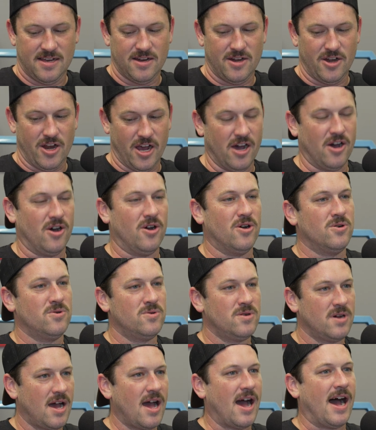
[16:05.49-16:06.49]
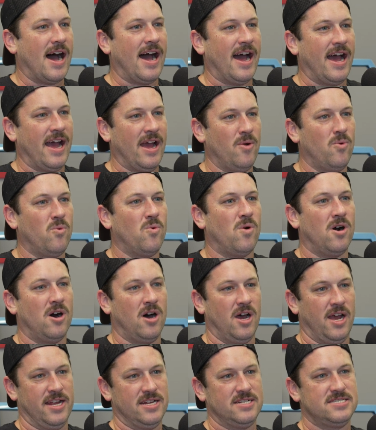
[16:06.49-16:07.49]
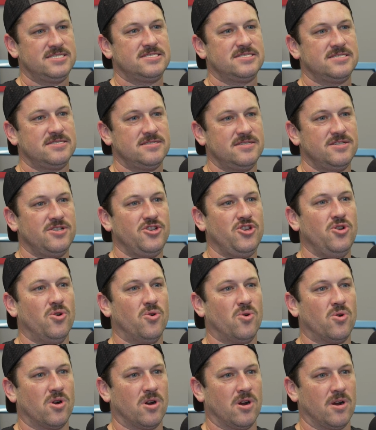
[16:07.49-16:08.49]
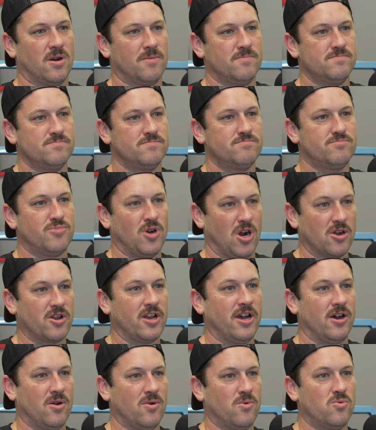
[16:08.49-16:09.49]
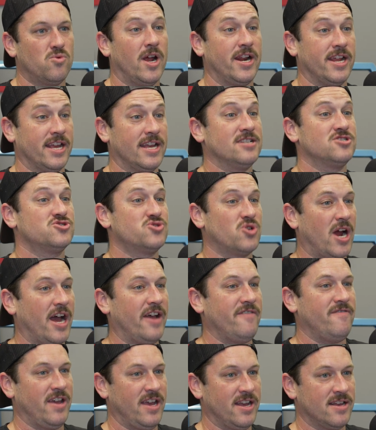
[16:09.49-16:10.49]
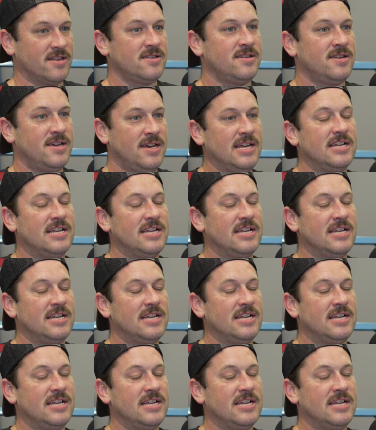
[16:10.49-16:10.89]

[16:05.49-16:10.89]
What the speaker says: no, I want your Bronco running and driving